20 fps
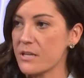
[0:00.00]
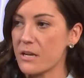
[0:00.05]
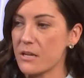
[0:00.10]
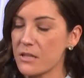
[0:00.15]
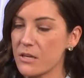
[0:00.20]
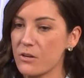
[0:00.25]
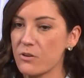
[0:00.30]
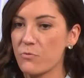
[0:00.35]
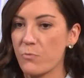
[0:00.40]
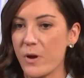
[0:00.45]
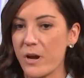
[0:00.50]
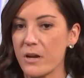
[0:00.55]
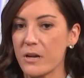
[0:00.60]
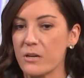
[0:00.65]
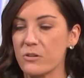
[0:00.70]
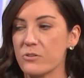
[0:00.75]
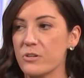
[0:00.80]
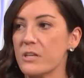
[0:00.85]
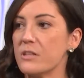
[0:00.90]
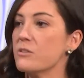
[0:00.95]
anything you're wearing
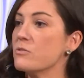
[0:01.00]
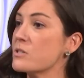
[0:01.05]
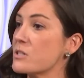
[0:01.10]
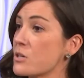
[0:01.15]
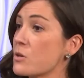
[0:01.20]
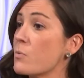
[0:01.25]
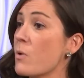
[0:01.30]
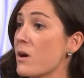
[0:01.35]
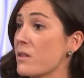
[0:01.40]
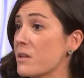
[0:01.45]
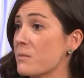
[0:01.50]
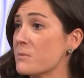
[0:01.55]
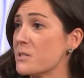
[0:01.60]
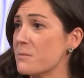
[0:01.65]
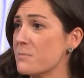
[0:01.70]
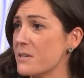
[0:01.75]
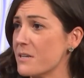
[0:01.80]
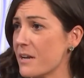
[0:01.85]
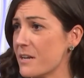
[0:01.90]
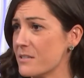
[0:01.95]
underneath, you still want them
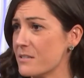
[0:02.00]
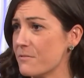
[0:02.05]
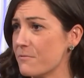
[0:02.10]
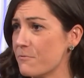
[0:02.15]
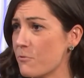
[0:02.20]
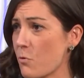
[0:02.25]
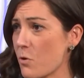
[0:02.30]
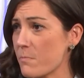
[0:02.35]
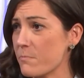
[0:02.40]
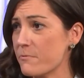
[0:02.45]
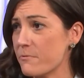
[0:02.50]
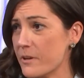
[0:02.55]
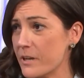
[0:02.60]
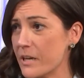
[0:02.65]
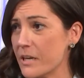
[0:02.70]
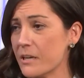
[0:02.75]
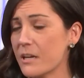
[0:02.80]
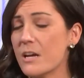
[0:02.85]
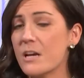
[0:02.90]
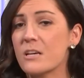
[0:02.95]
to be nice and
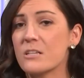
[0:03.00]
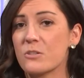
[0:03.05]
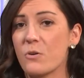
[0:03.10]
form-fitting.